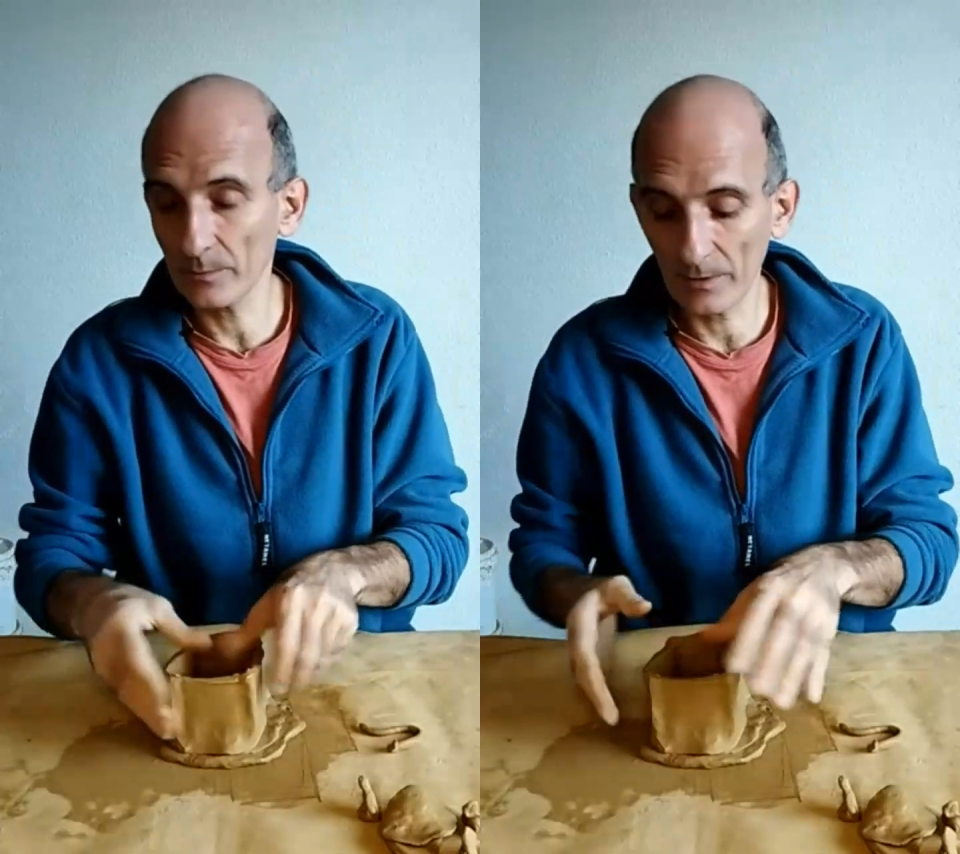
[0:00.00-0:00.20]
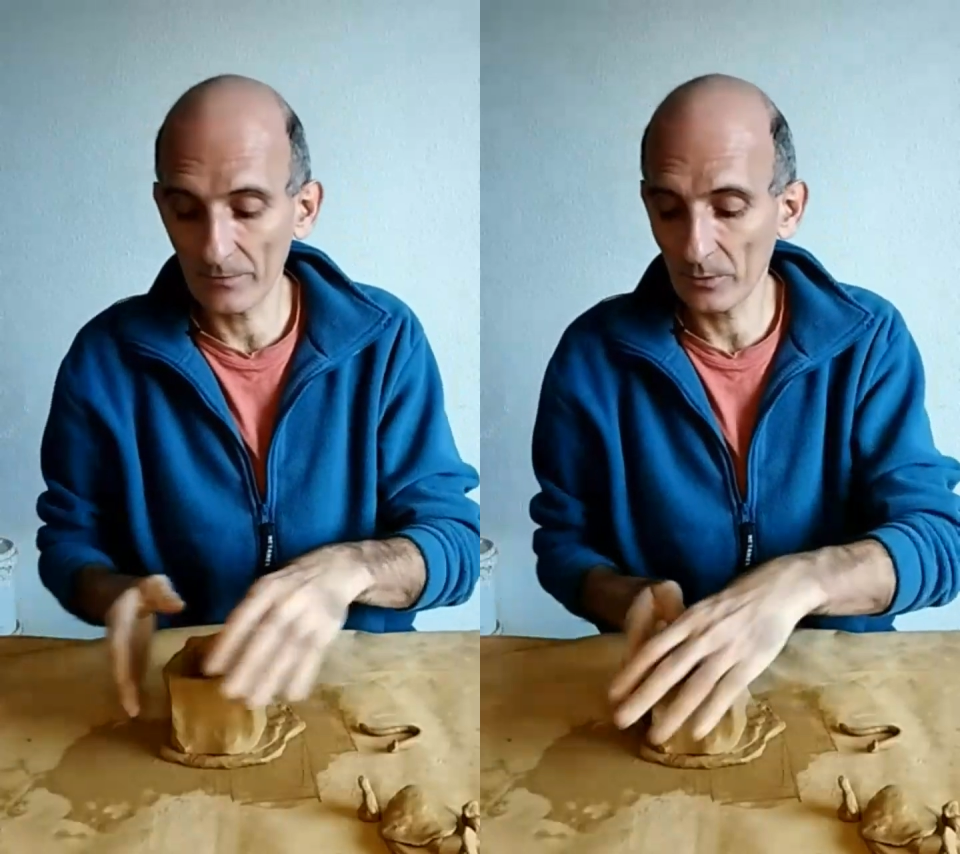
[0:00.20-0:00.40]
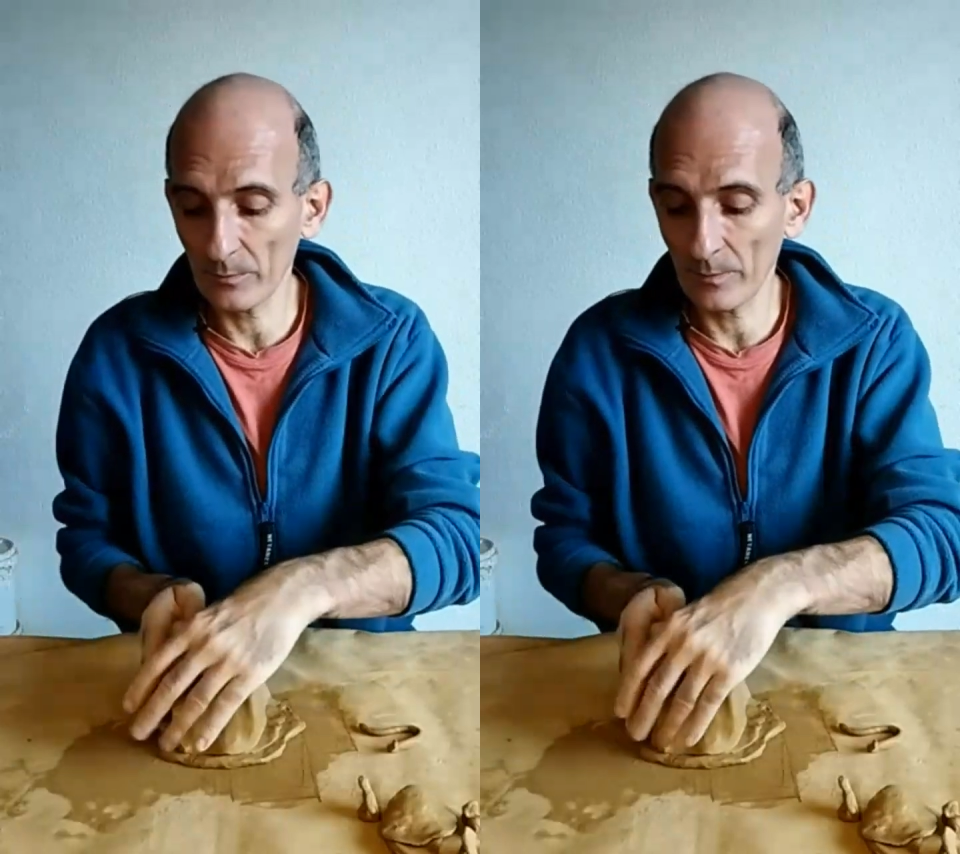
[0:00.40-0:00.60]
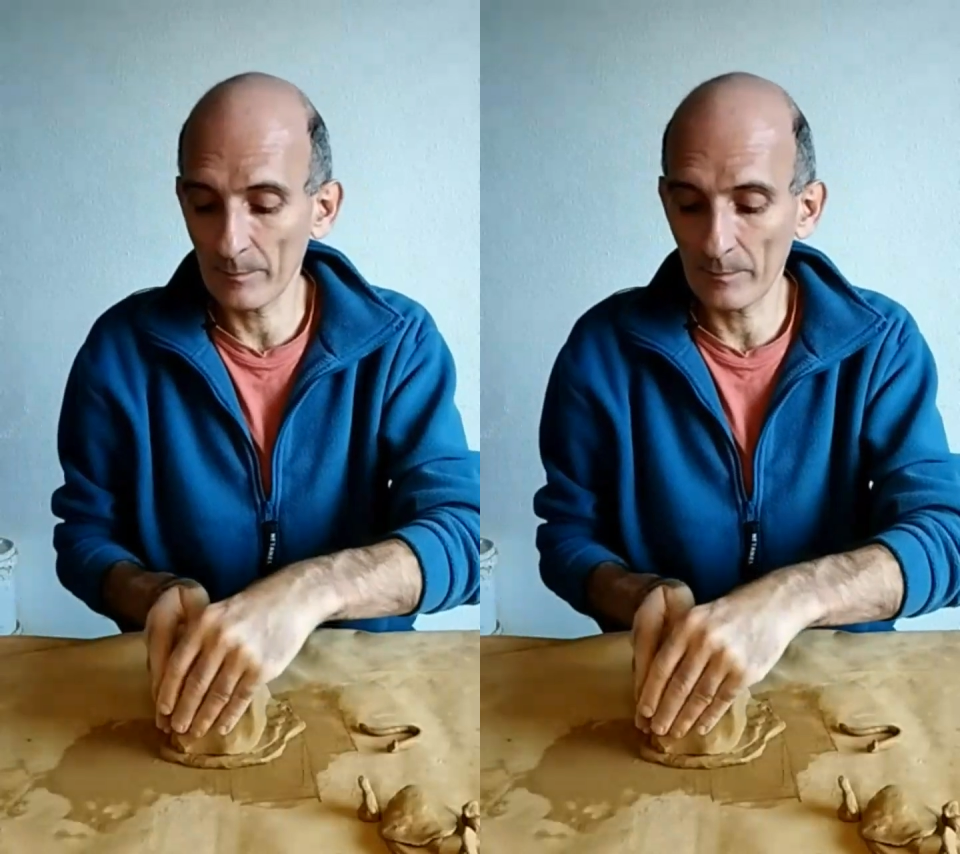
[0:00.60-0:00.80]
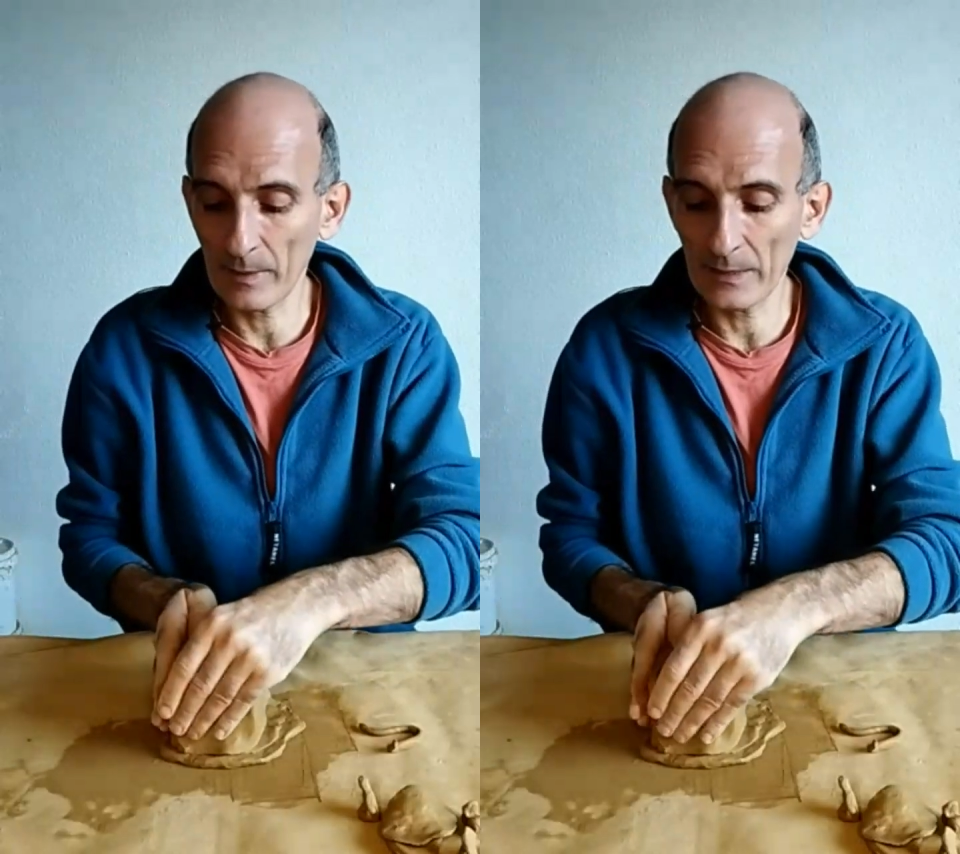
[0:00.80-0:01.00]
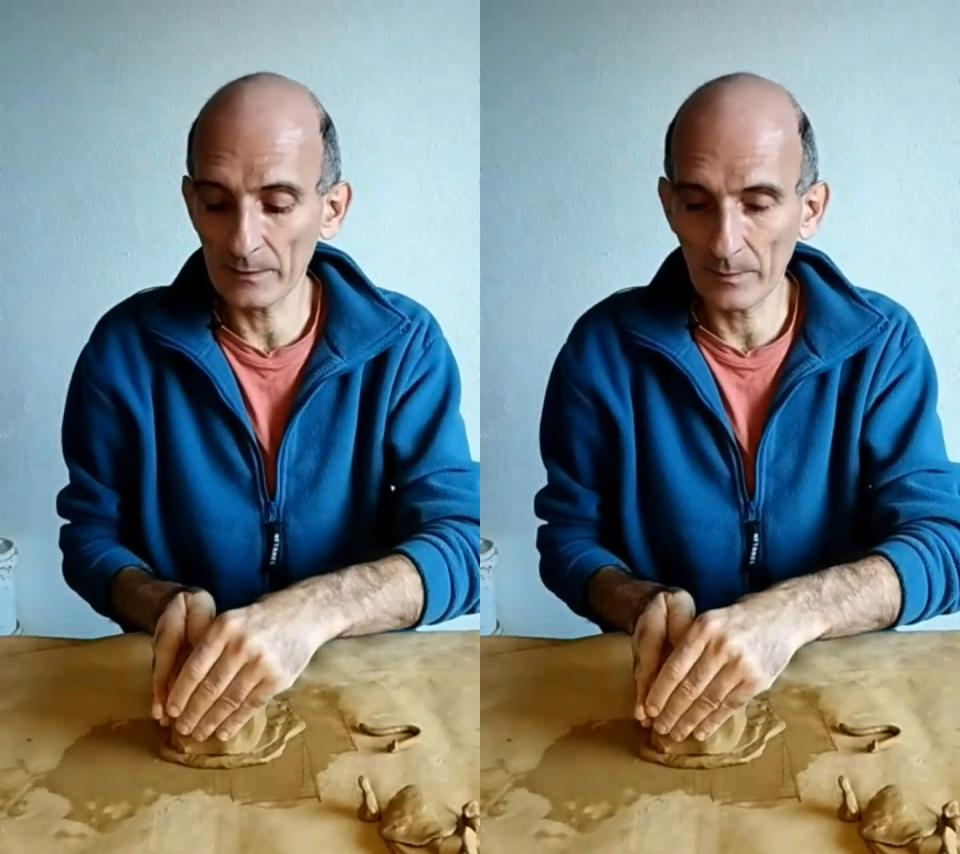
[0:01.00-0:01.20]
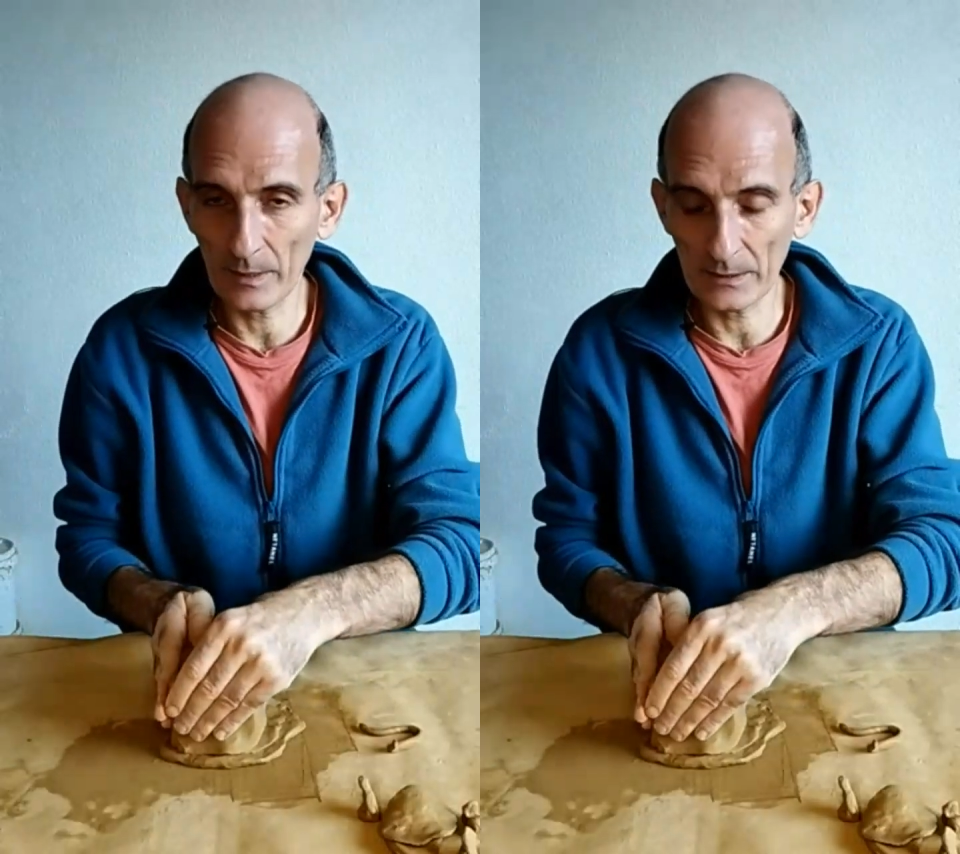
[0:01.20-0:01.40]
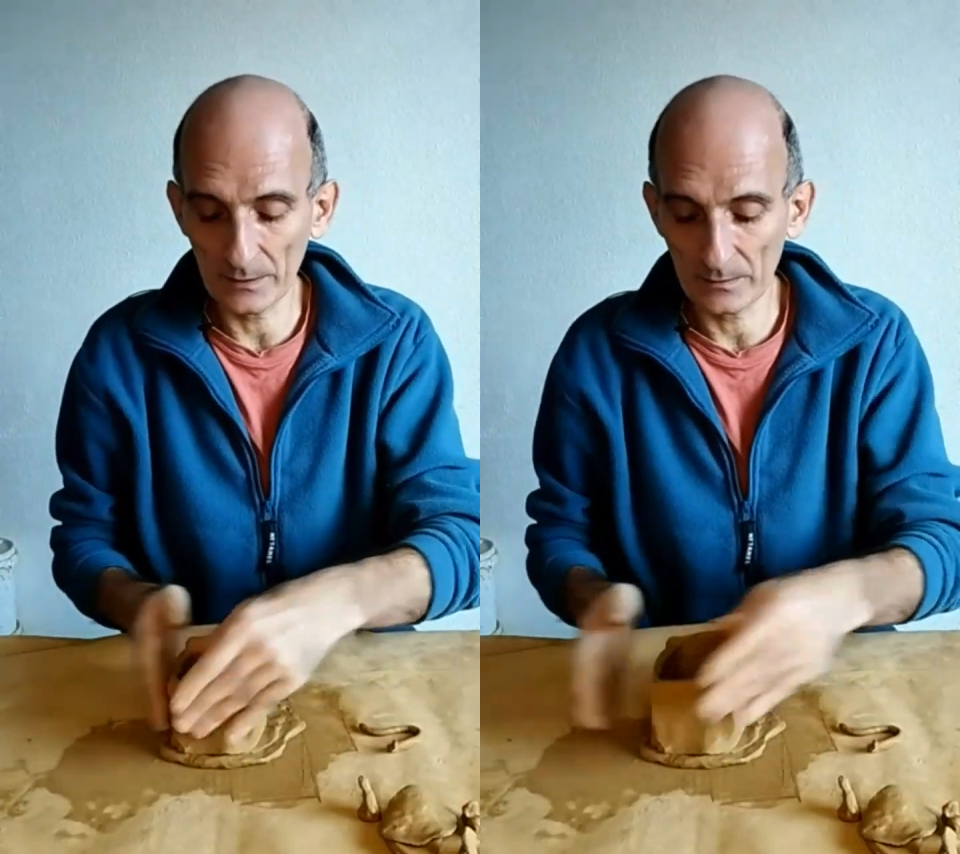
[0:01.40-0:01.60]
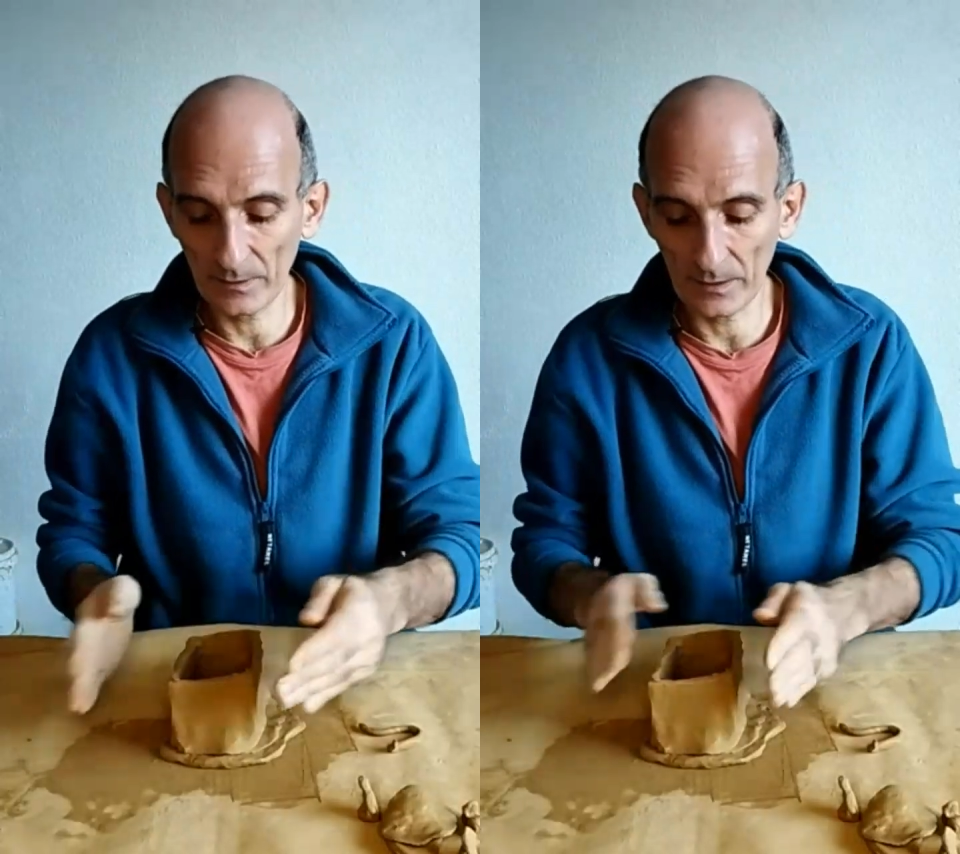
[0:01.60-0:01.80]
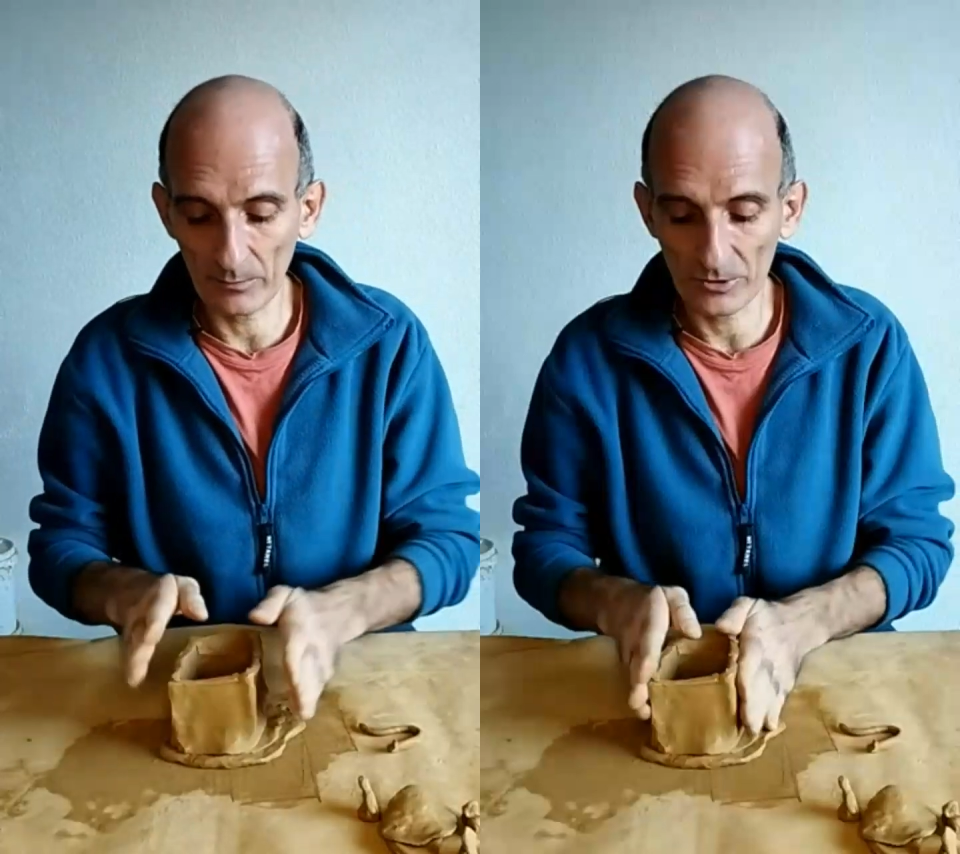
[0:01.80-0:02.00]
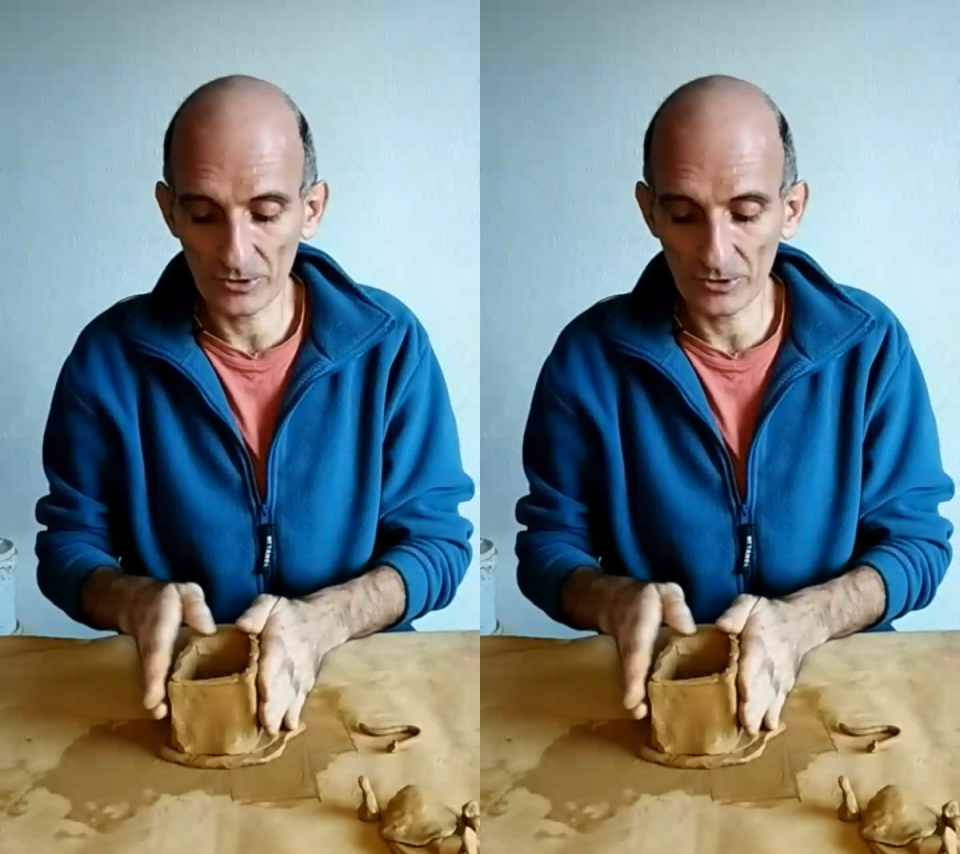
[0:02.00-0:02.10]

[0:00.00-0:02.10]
my native language.